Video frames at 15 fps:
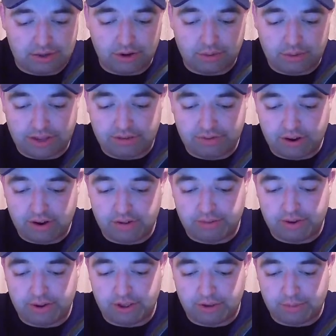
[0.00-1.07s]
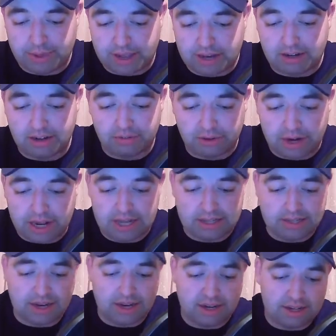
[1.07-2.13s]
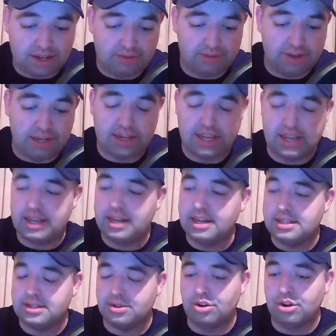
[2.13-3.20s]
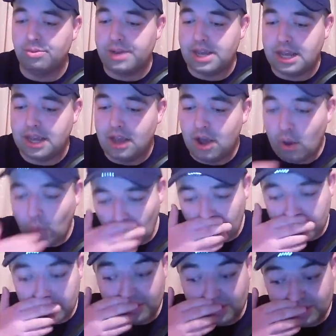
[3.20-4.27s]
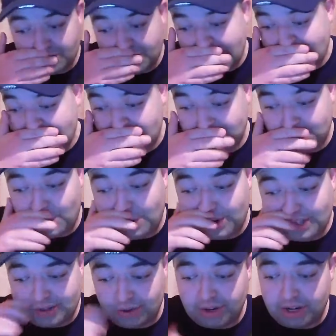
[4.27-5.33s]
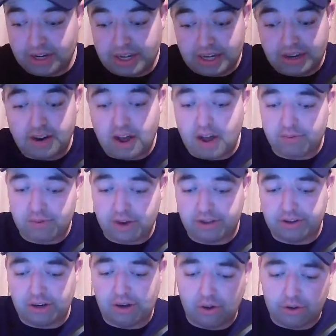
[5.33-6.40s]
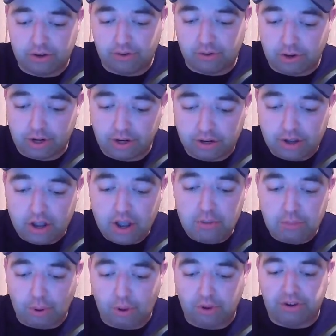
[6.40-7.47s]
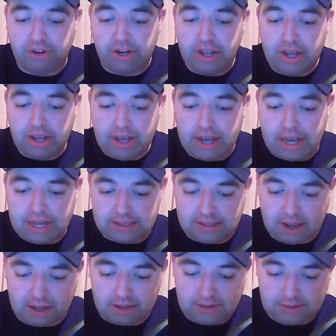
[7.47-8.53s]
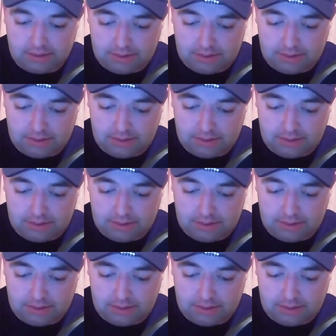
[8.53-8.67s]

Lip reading: going to be a very, very competitive race, and I definitely think it is going to be one of those races where it's going to need an awful lot of luck and running. But it's got,